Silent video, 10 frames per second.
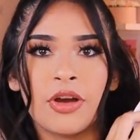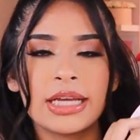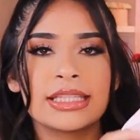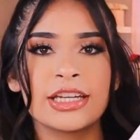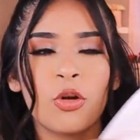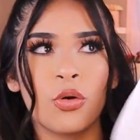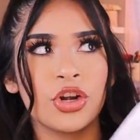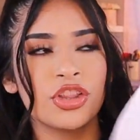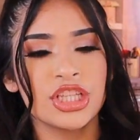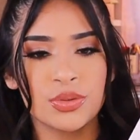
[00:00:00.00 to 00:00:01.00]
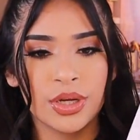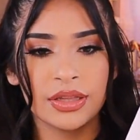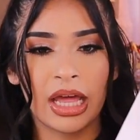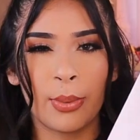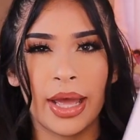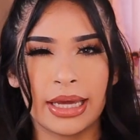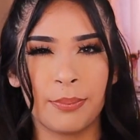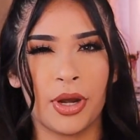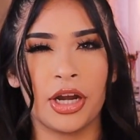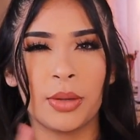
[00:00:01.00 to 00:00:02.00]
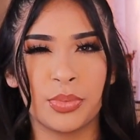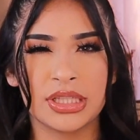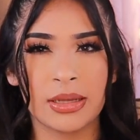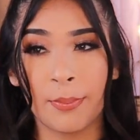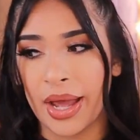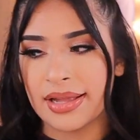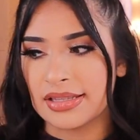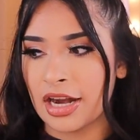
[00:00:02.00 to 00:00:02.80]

I did order this one. That way I can pair it up with some pants